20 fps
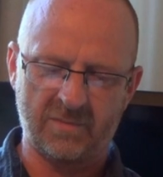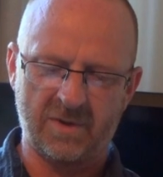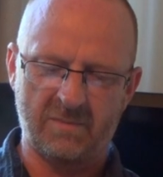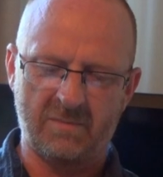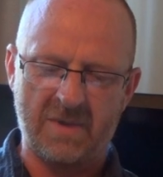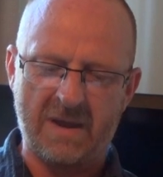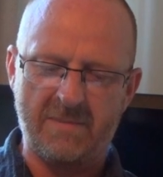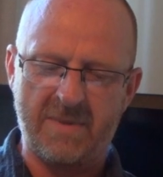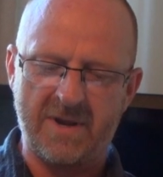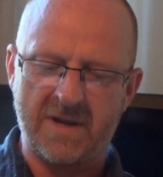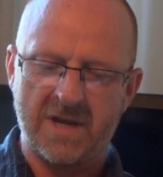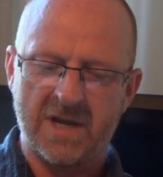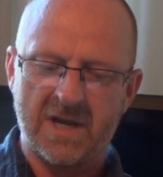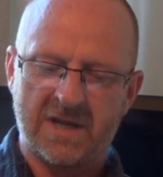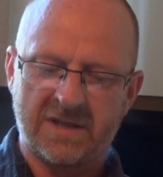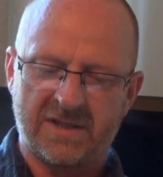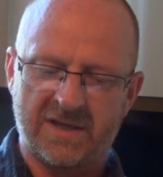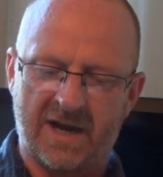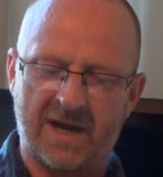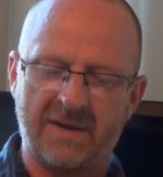um, there may be
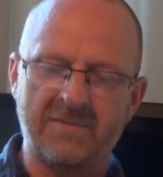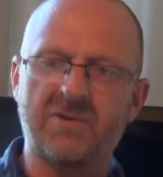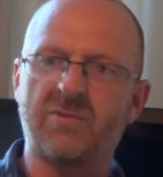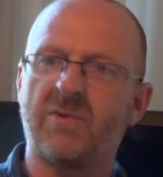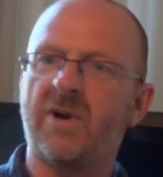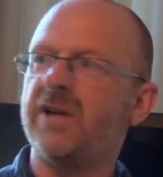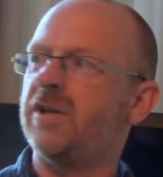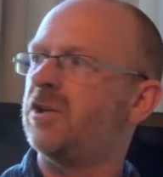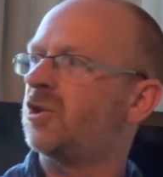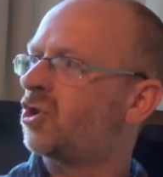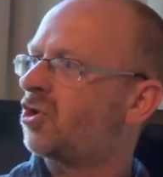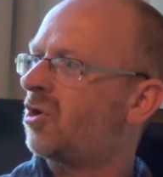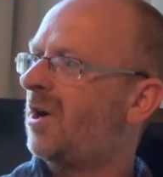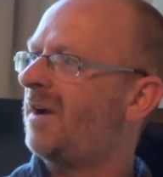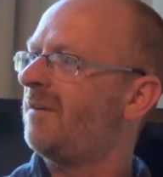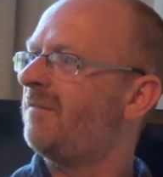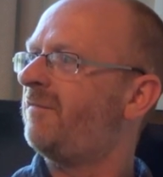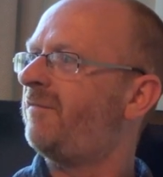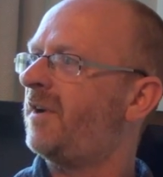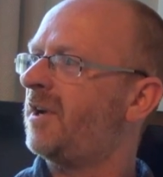times where you're
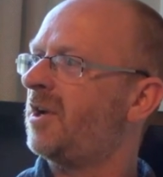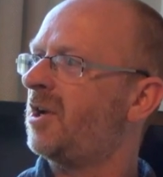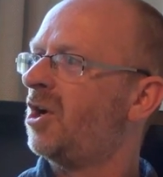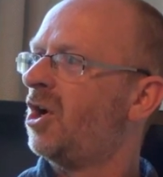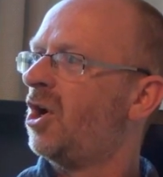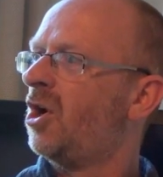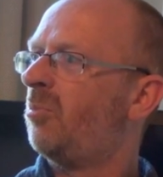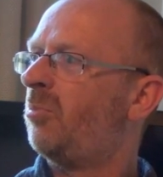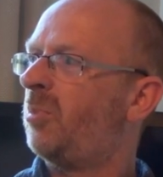triumphing,